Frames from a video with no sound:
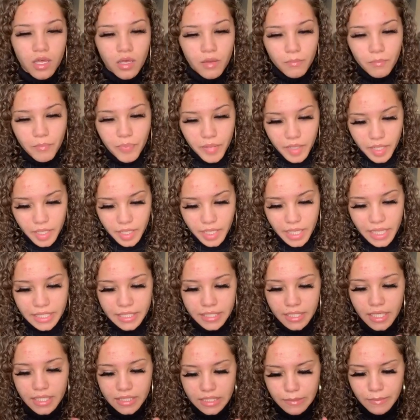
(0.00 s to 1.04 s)
but it
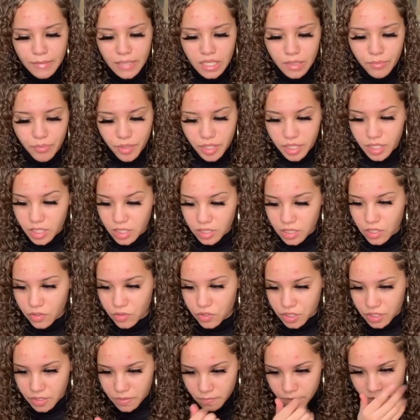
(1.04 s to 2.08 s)
does seem like a pretty good
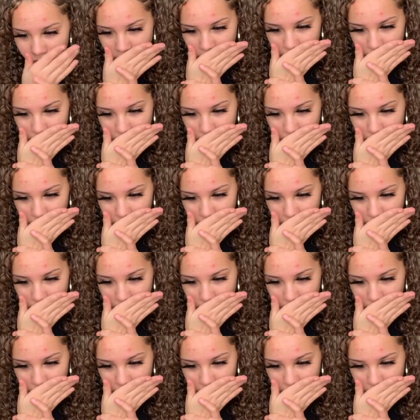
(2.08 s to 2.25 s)
lotion.